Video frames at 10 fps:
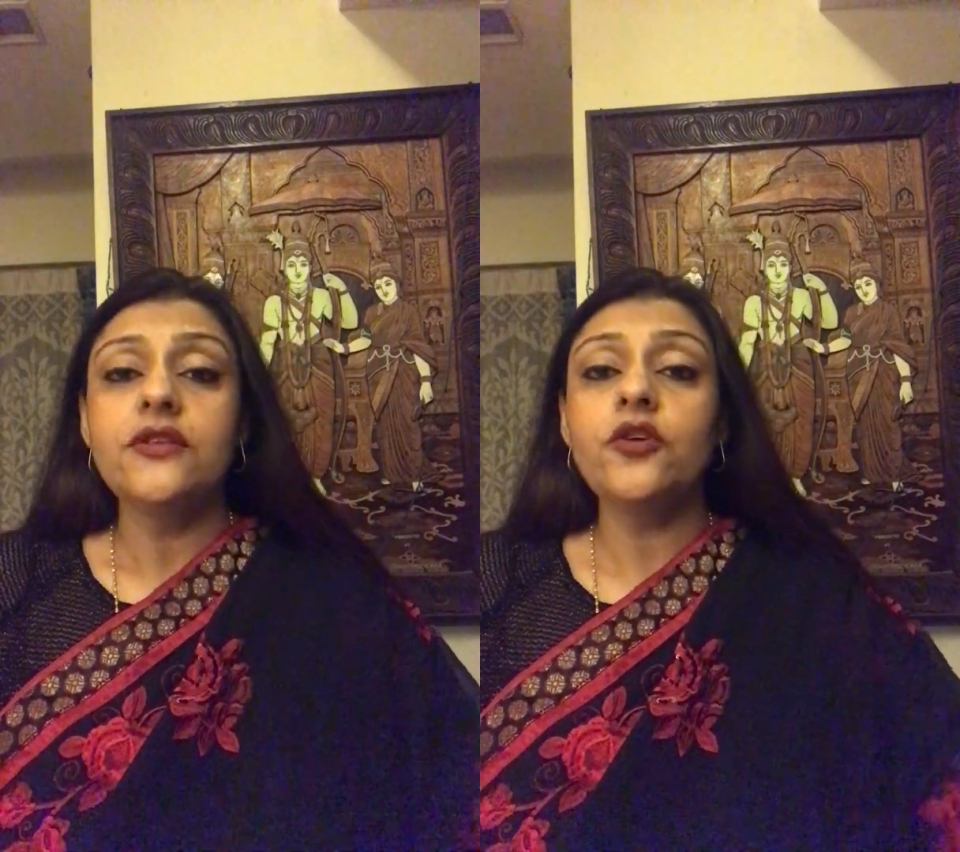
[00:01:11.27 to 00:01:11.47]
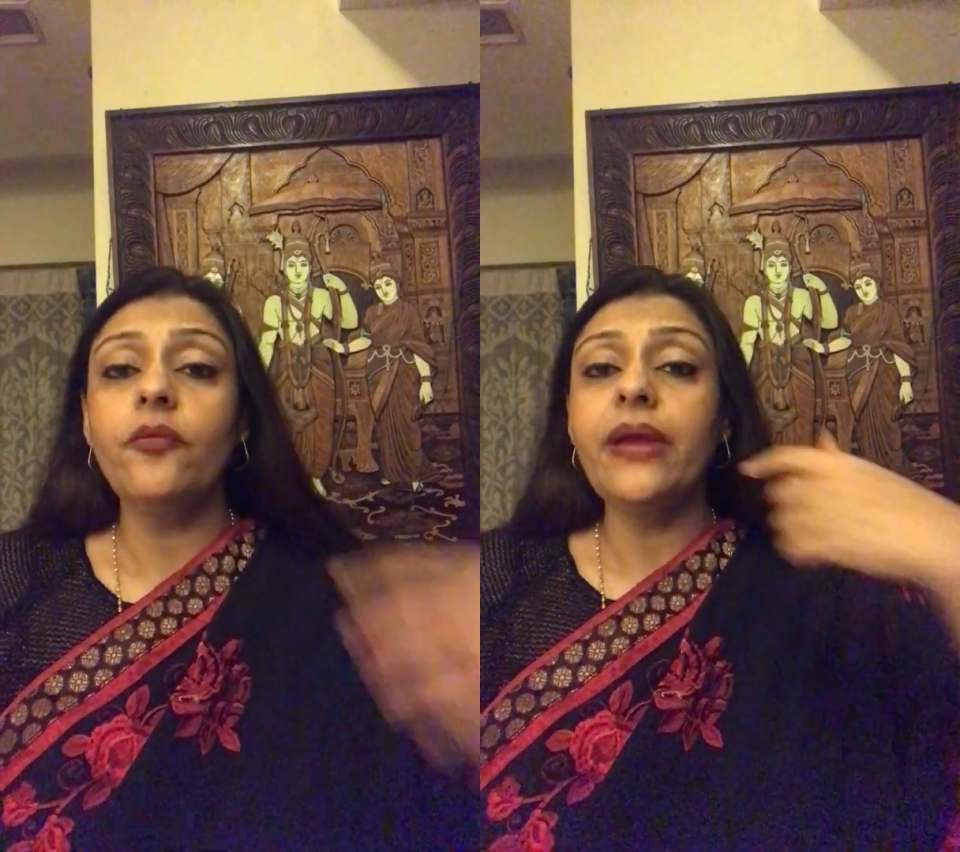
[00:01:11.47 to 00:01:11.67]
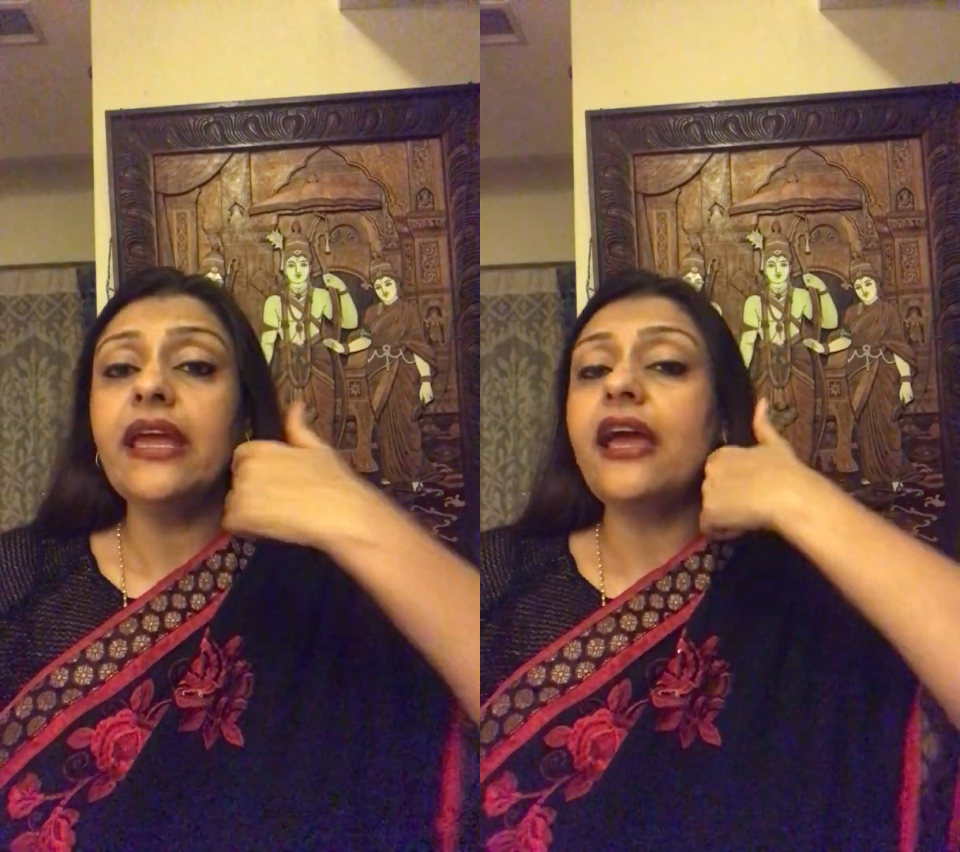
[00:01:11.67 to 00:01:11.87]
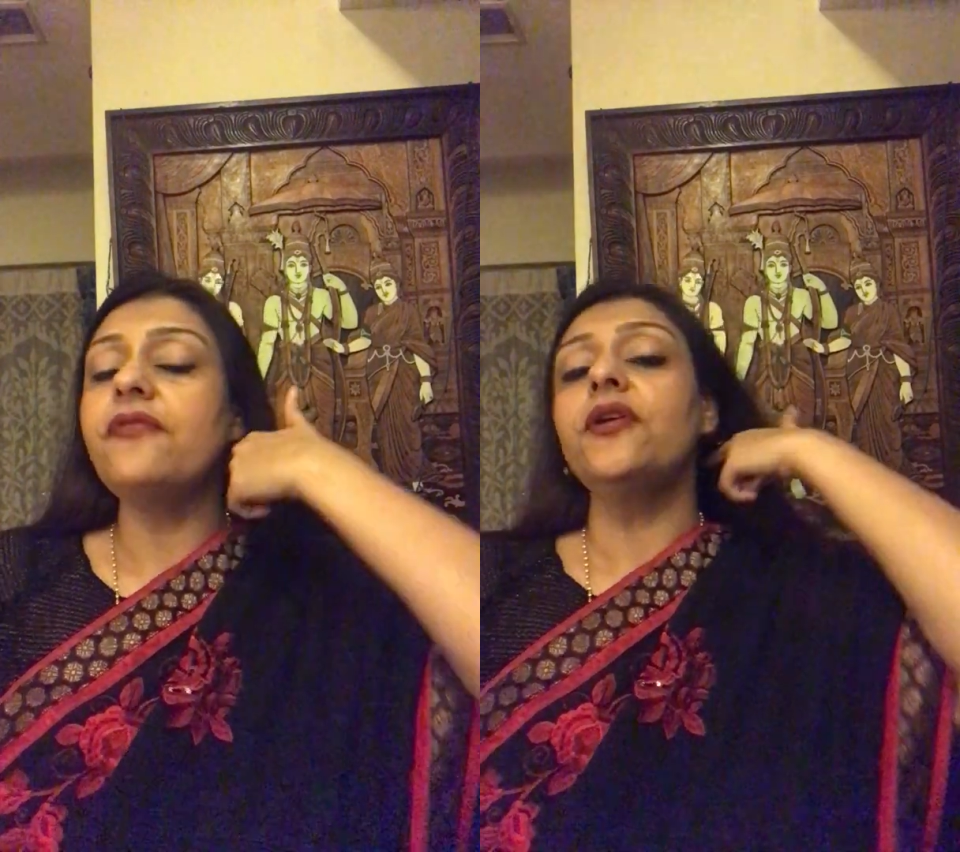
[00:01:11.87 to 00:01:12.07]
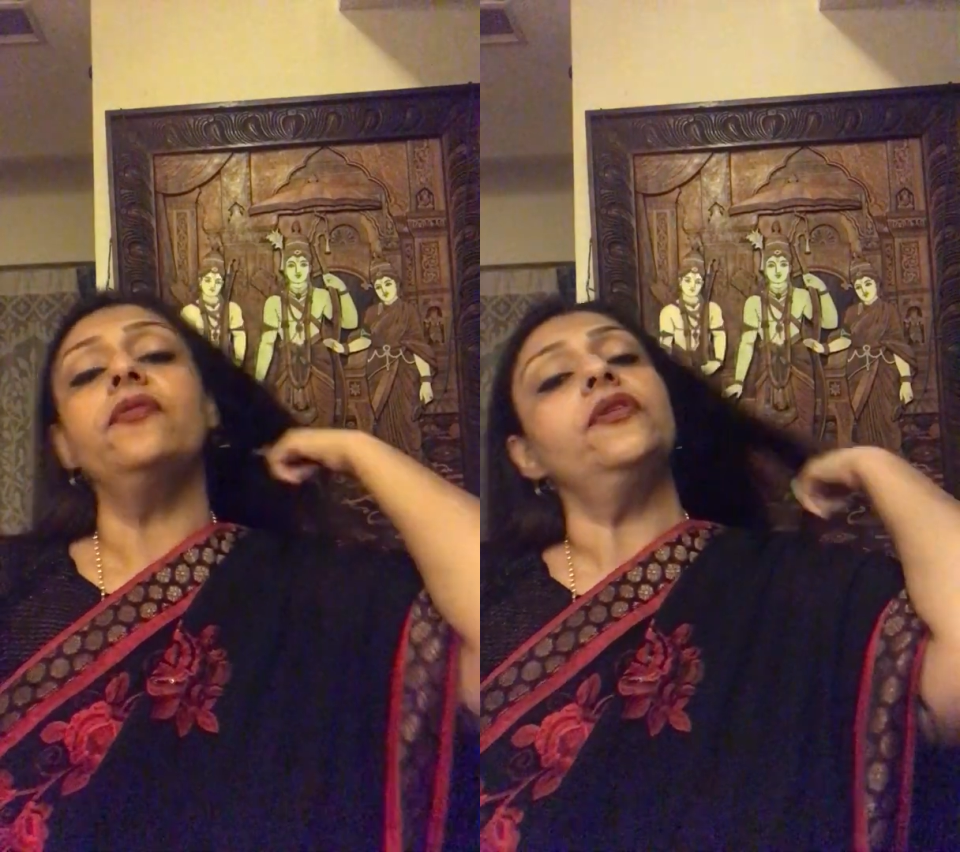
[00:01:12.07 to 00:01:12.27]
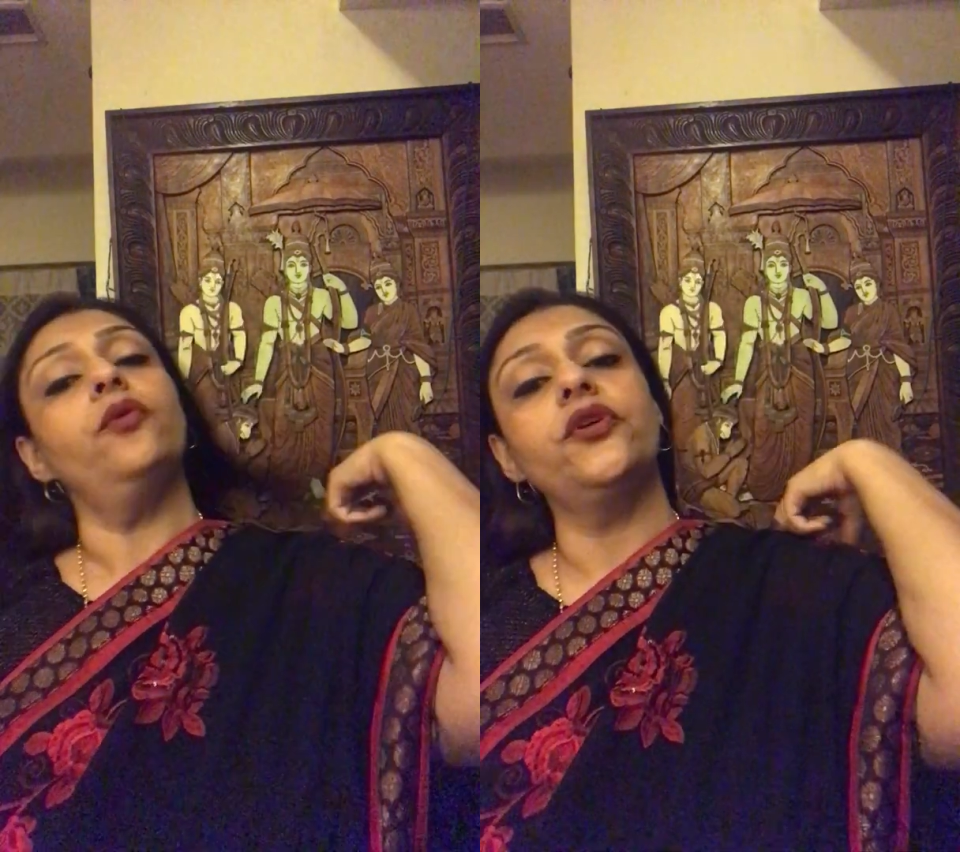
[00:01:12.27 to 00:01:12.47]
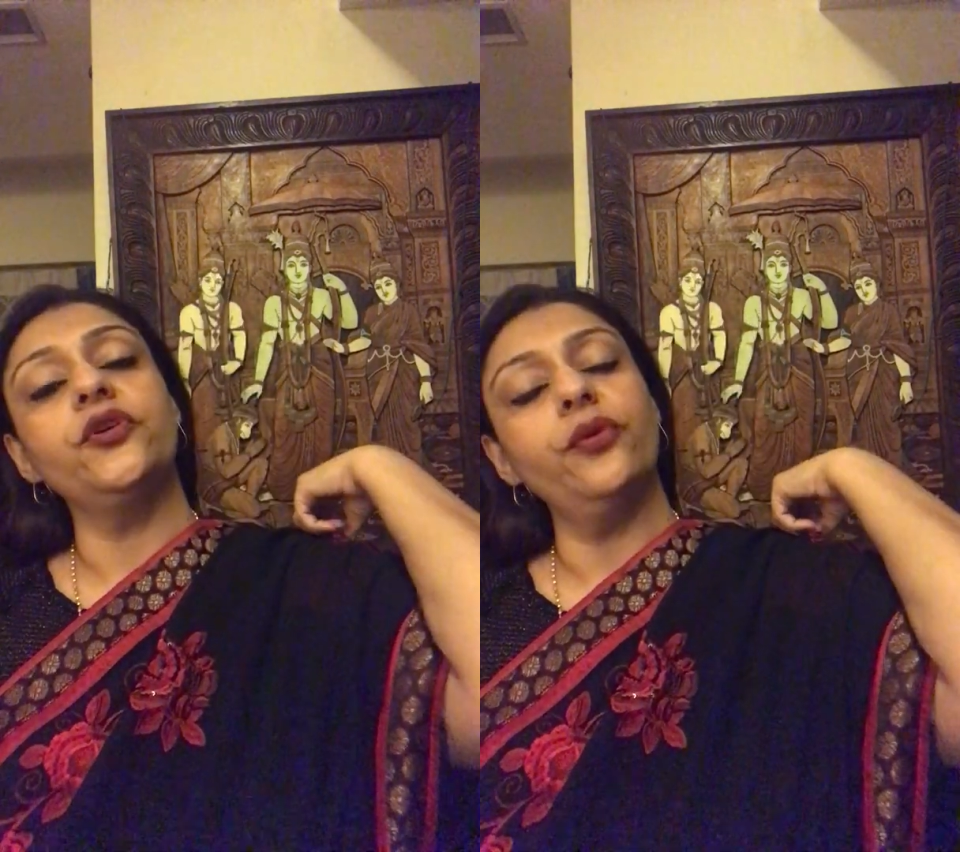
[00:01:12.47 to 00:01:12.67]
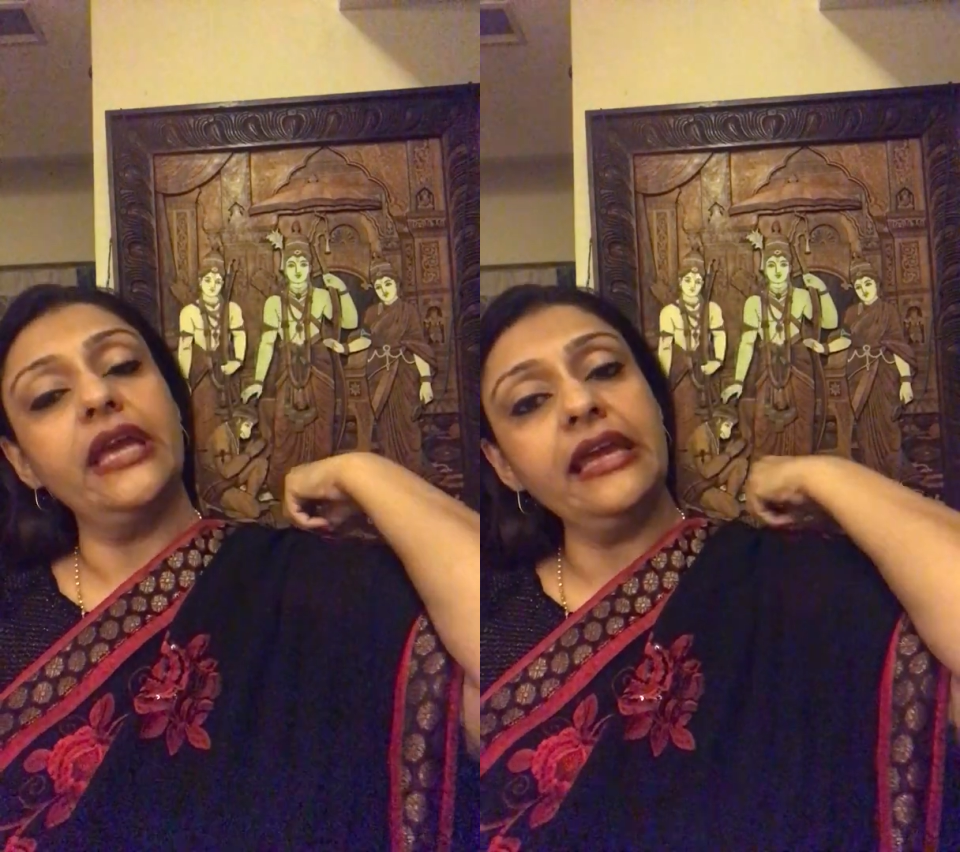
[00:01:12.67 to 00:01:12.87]
So be careful with
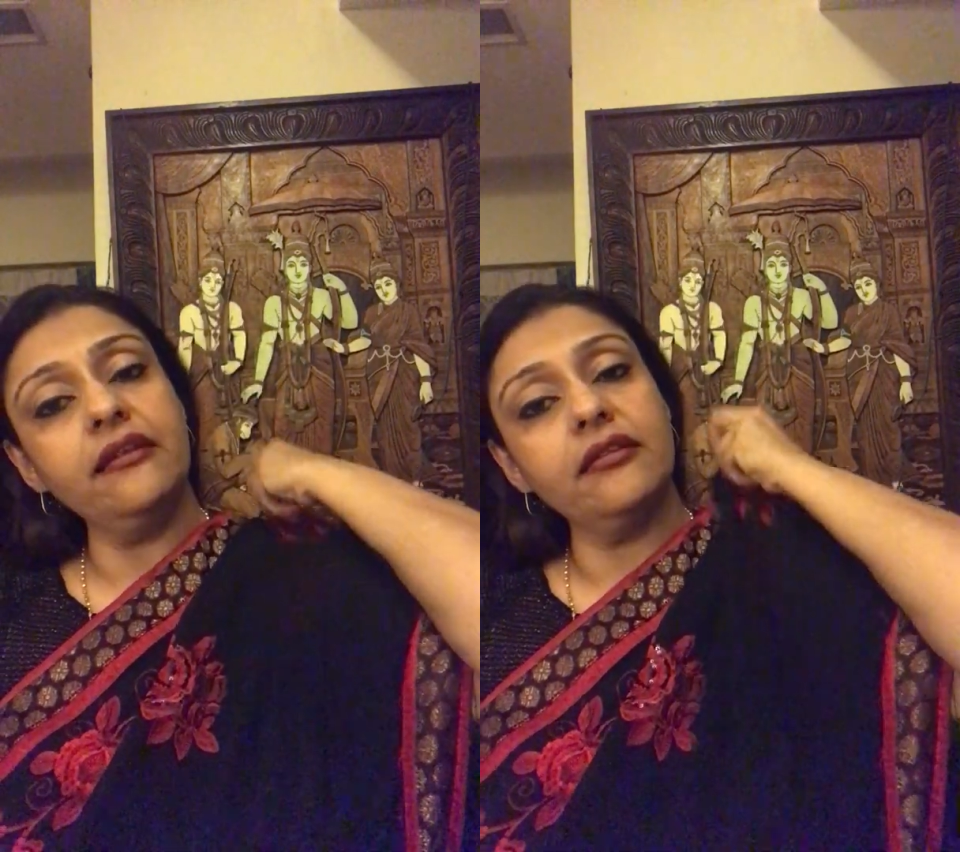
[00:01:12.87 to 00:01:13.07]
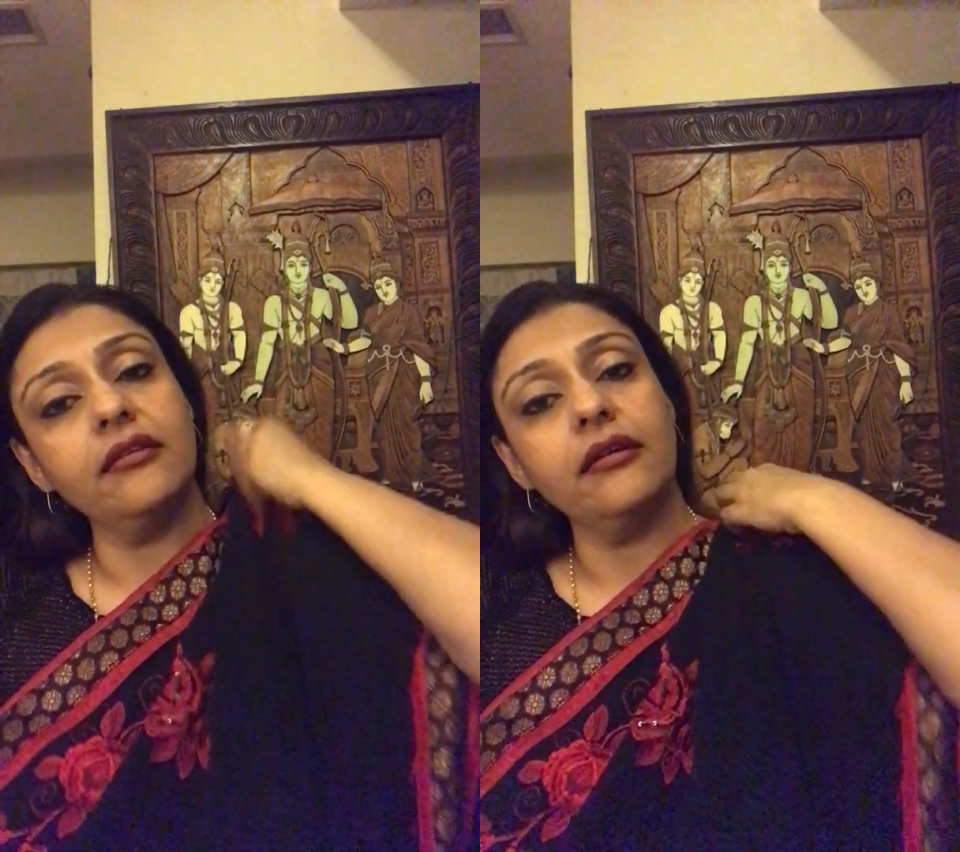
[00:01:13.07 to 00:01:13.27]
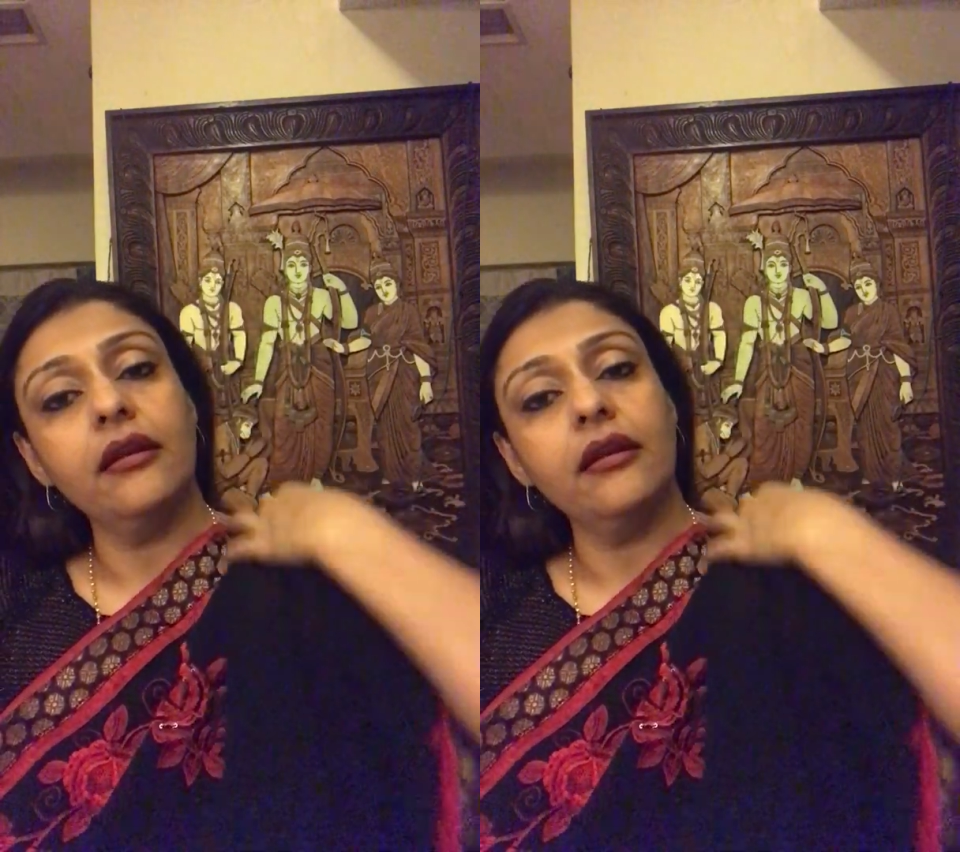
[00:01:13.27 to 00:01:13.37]
what you eat.